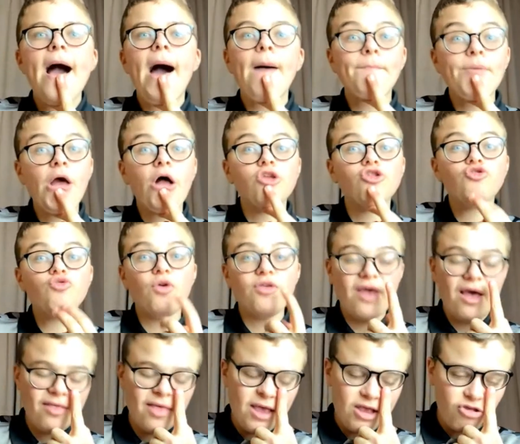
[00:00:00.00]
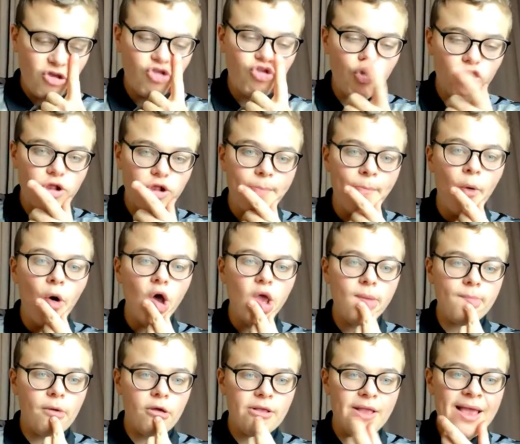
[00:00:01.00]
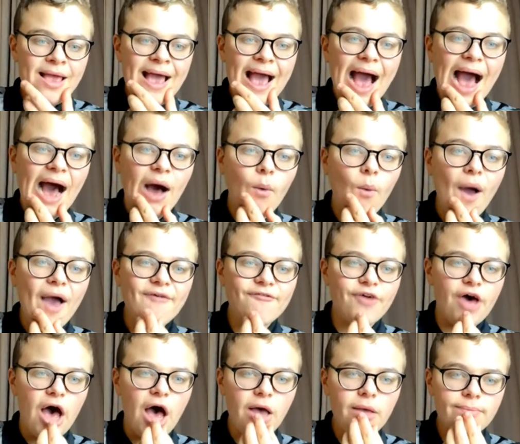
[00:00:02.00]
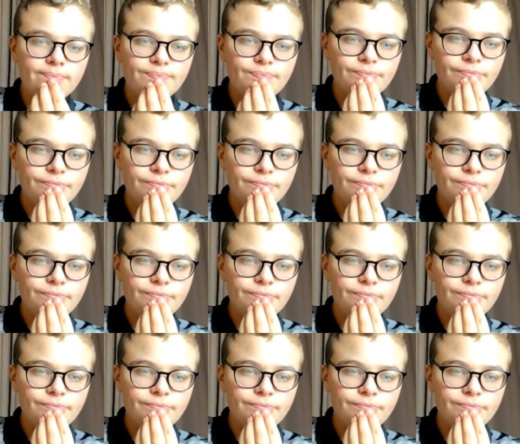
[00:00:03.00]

I'll be honest with you. I think it's a dull appointment. However,